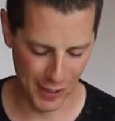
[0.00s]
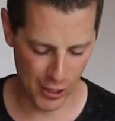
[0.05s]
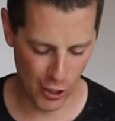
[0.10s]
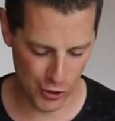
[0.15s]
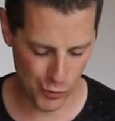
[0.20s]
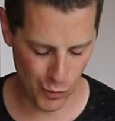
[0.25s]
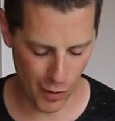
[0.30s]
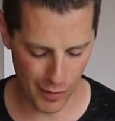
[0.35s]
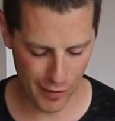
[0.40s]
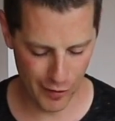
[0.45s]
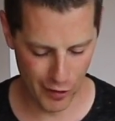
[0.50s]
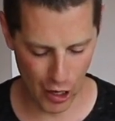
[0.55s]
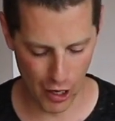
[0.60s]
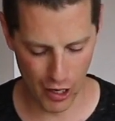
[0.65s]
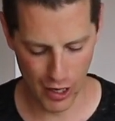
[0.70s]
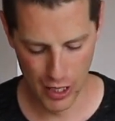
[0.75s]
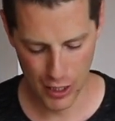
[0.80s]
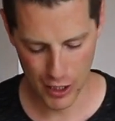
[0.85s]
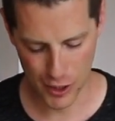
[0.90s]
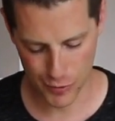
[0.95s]
Because what we've
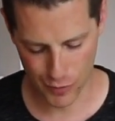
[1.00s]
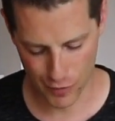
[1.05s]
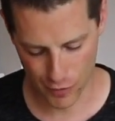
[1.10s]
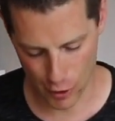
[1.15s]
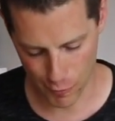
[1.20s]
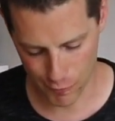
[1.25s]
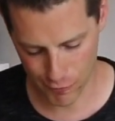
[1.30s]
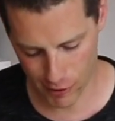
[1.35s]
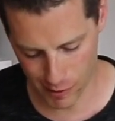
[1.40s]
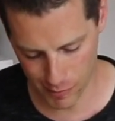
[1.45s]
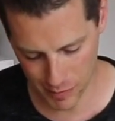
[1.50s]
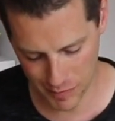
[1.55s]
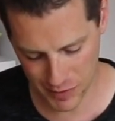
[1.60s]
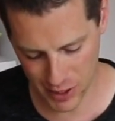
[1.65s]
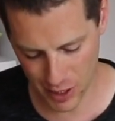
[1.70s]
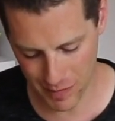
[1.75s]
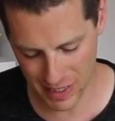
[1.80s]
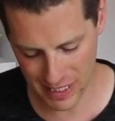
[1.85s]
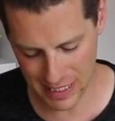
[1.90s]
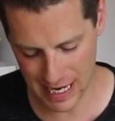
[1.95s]
got is we've got problems
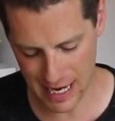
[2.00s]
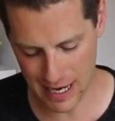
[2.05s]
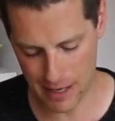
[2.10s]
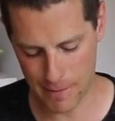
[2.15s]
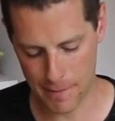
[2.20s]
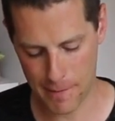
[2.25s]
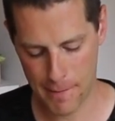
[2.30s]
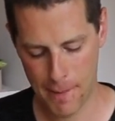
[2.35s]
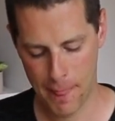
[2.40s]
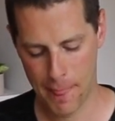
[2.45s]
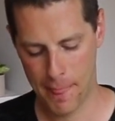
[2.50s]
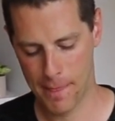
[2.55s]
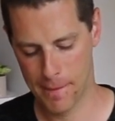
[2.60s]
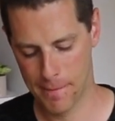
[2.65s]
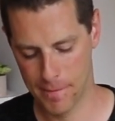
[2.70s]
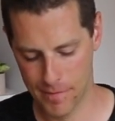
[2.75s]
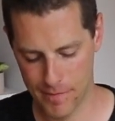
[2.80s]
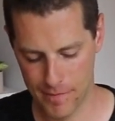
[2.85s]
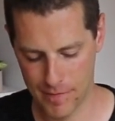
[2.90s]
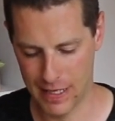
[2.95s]
coming down,
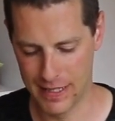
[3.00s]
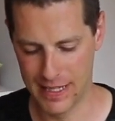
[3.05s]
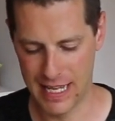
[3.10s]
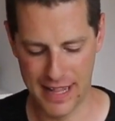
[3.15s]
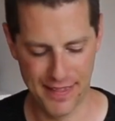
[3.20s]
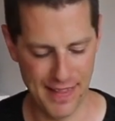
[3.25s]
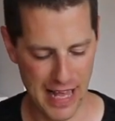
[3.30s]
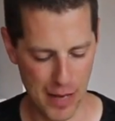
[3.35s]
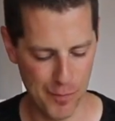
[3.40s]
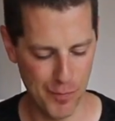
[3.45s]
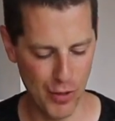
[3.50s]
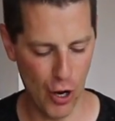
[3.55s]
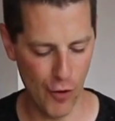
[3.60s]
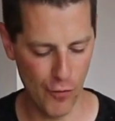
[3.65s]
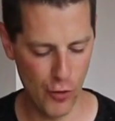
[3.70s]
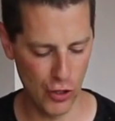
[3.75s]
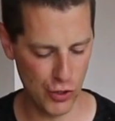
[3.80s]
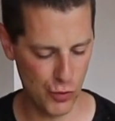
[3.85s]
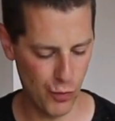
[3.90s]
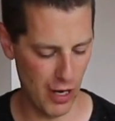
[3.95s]
and then that. But
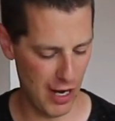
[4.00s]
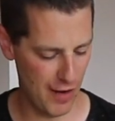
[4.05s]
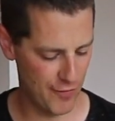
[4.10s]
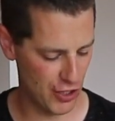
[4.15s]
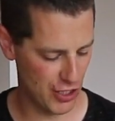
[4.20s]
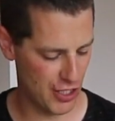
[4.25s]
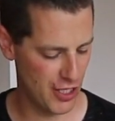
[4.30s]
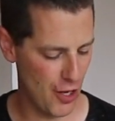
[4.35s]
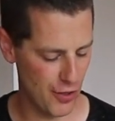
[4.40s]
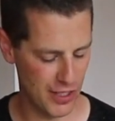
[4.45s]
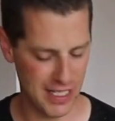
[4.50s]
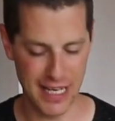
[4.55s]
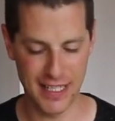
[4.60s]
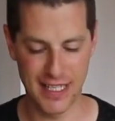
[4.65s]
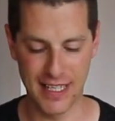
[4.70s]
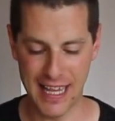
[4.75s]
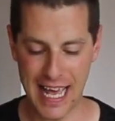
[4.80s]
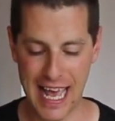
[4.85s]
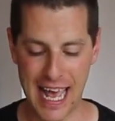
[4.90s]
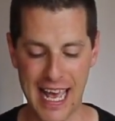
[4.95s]
of course what I've just
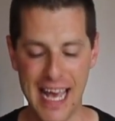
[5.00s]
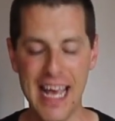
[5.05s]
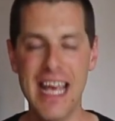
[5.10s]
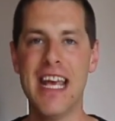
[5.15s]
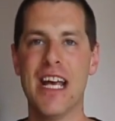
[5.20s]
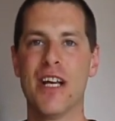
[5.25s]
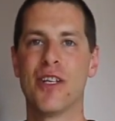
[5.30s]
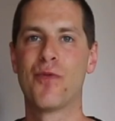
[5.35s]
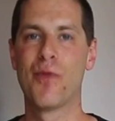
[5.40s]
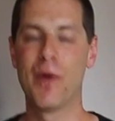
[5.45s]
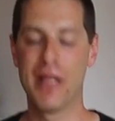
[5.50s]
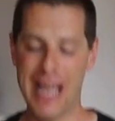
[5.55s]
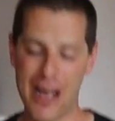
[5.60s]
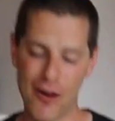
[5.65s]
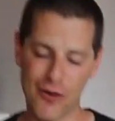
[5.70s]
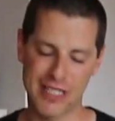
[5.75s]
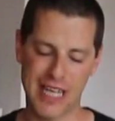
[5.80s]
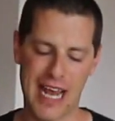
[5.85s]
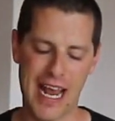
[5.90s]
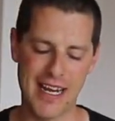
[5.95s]
notated there is
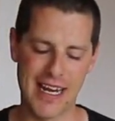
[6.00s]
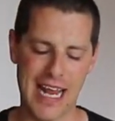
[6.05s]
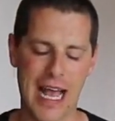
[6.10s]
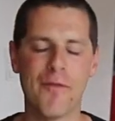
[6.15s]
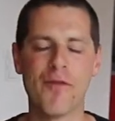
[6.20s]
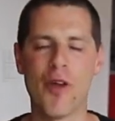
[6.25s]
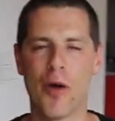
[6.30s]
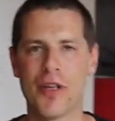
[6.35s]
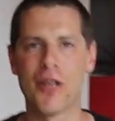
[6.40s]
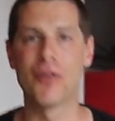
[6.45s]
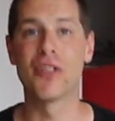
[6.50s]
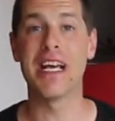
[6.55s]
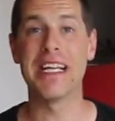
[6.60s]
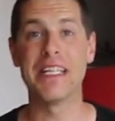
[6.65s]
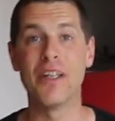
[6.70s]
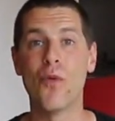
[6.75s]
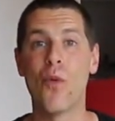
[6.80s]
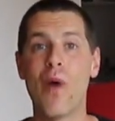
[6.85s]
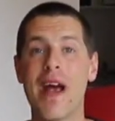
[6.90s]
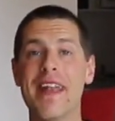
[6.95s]
without any, I'm not notating